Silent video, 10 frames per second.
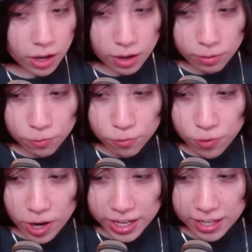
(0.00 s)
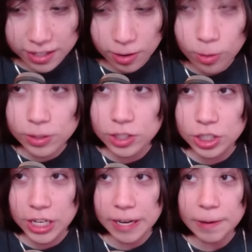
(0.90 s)
Uh, fucking holy
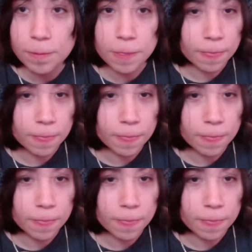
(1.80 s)
shit.